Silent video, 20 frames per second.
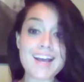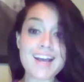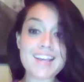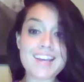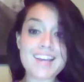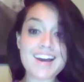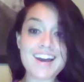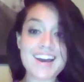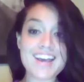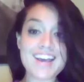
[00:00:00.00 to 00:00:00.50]
Hi
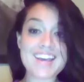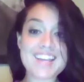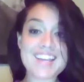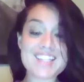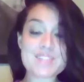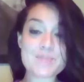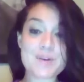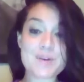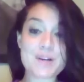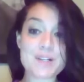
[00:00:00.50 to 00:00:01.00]

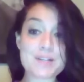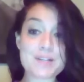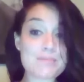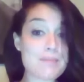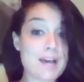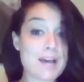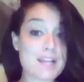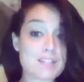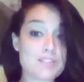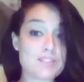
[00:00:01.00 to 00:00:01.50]
guys, welcome
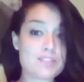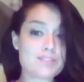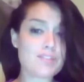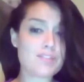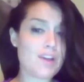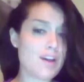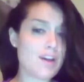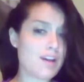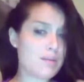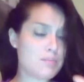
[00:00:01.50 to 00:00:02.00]
back to the
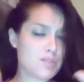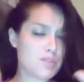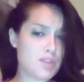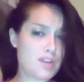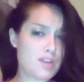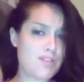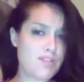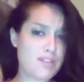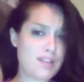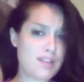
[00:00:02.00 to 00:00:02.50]
vlog. I'm
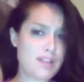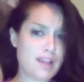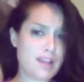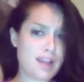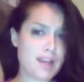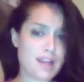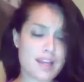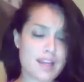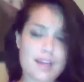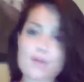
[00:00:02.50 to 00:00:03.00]
sorry for the
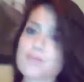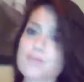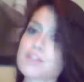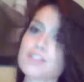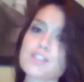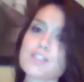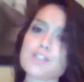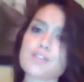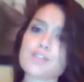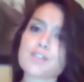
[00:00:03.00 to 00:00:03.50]
lighting. I was
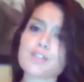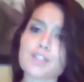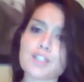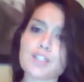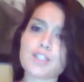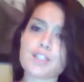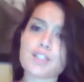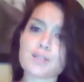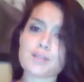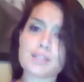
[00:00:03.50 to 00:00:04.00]
going to do it
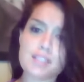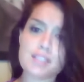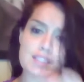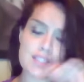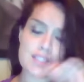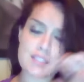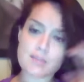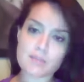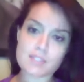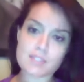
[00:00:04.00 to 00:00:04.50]
earlier when the
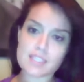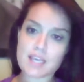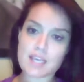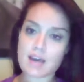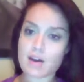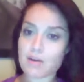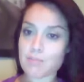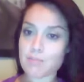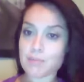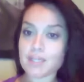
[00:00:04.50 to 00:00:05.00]
sun was
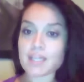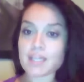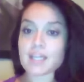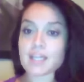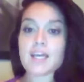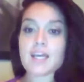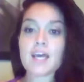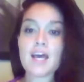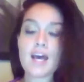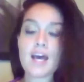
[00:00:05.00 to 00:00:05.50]
out, but
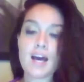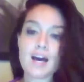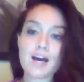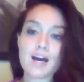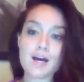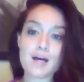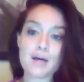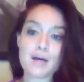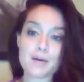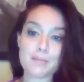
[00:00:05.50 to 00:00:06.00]

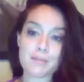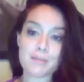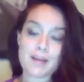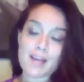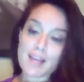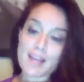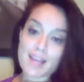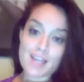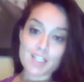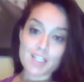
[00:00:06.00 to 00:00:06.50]
um,
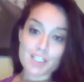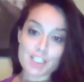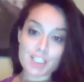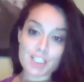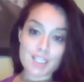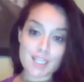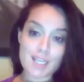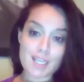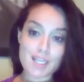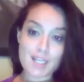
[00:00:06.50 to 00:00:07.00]
I
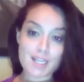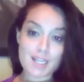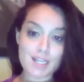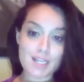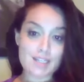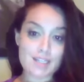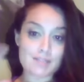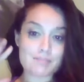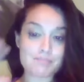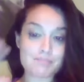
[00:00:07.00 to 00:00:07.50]
actually
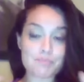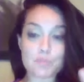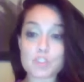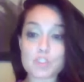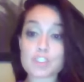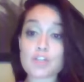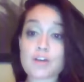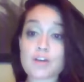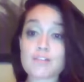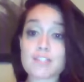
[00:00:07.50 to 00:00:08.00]
uh,
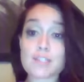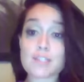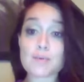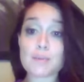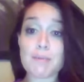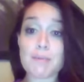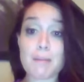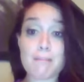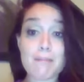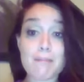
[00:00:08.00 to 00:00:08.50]
went to go have dinner
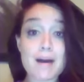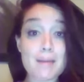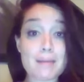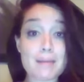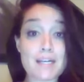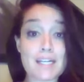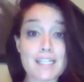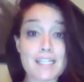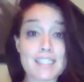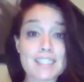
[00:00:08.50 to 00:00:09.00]
with my
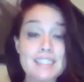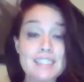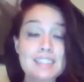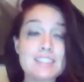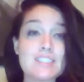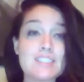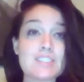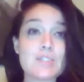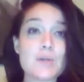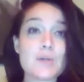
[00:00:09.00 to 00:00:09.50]
mama.
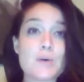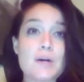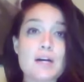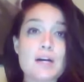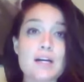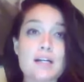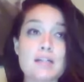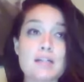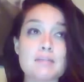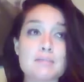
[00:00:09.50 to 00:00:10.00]
So,
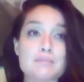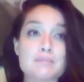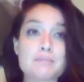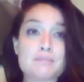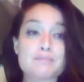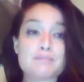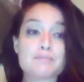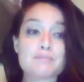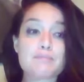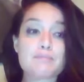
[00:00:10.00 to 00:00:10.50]
um,
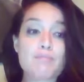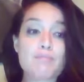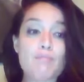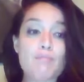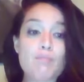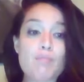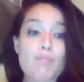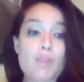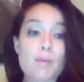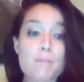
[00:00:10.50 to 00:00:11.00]

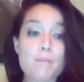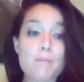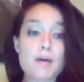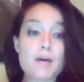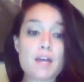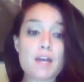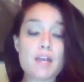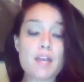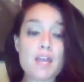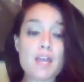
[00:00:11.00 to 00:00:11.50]

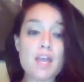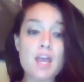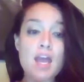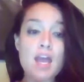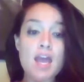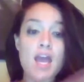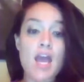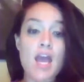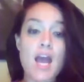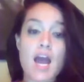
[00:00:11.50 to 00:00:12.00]
but
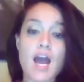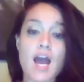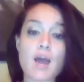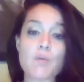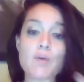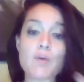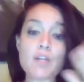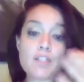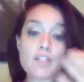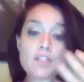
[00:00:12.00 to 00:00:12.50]
I
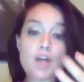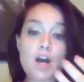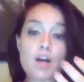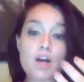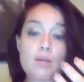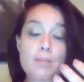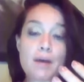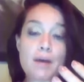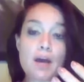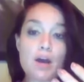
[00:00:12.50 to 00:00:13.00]
want to
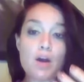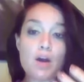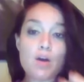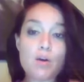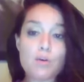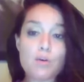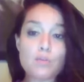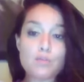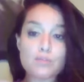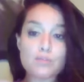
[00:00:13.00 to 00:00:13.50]
talk
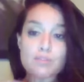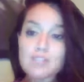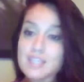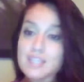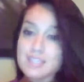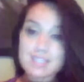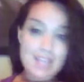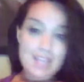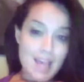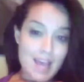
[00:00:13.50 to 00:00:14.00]
about
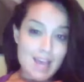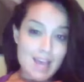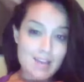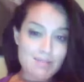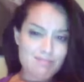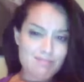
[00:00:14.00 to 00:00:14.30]
things that,